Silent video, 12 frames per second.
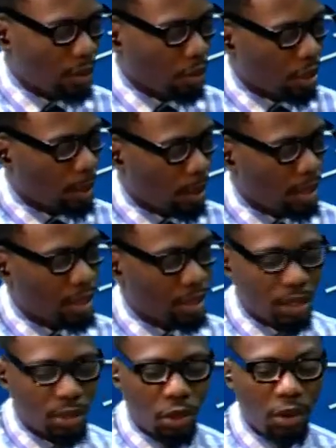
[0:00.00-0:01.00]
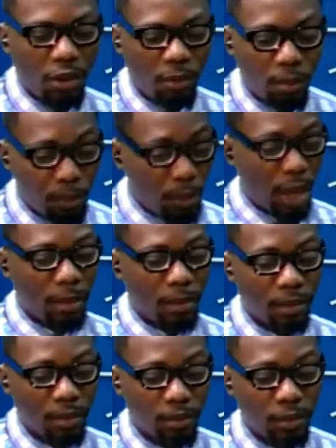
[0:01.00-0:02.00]
still talking about the story of
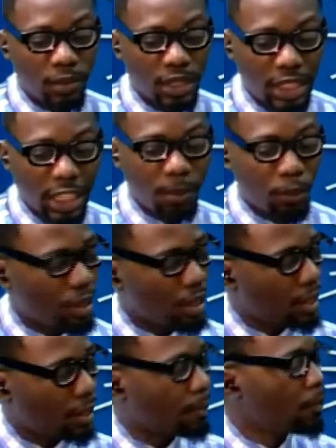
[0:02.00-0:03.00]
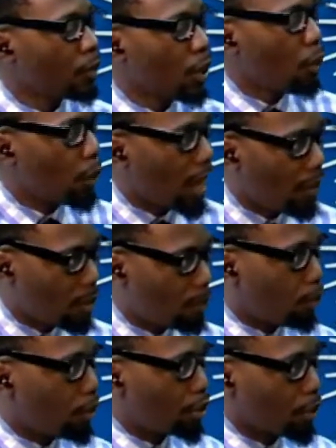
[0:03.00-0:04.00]
state policing. We have the
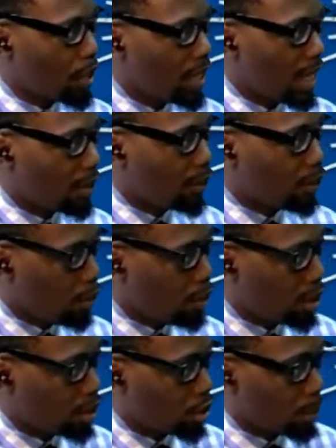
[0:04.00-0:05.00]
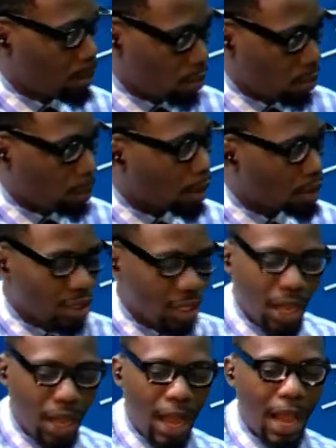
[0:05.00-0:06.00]
police already that are not doing their job so much.
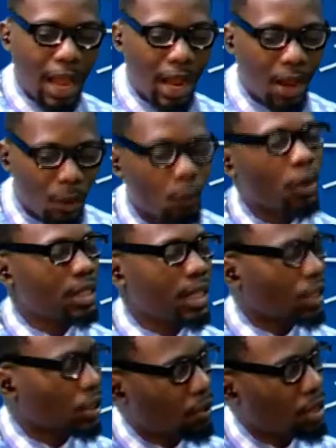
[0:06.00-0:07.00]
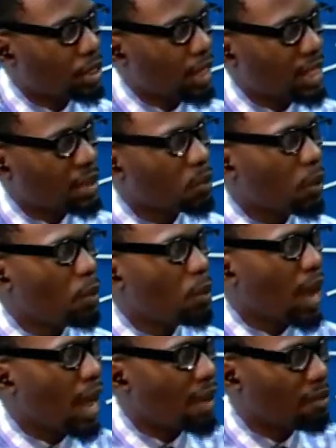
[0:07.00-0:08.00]
What's the assurance that when
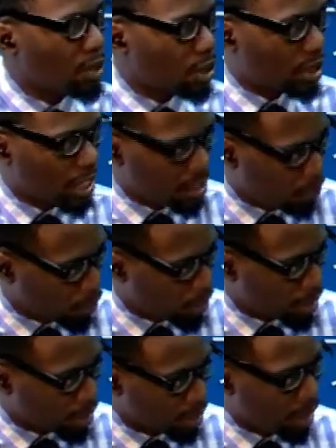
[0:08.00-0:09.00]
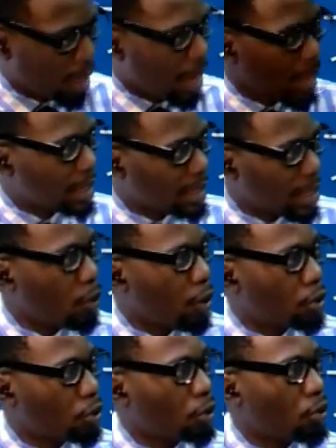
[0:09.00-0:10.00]
we have the state police, they will
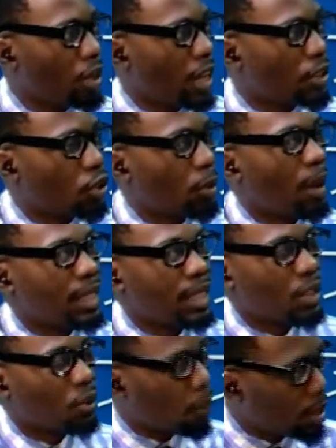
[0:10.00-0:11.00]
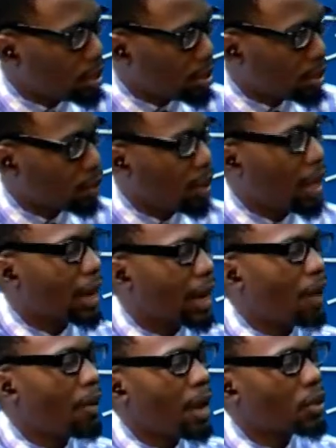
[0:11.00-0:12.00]
also do their job as at when due,
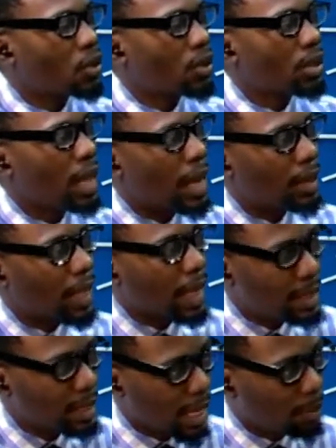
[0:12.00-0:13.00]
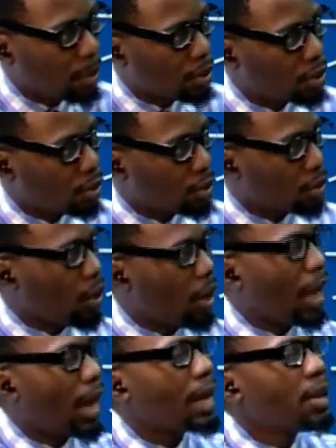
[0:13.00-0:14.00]
carry out the things that they're meant to do,
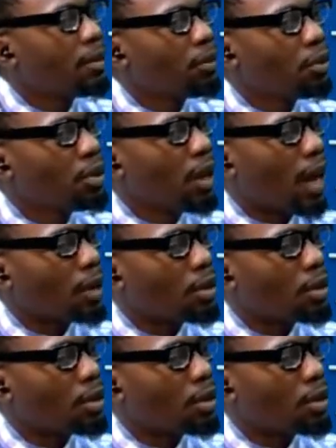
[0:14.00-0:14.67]
and even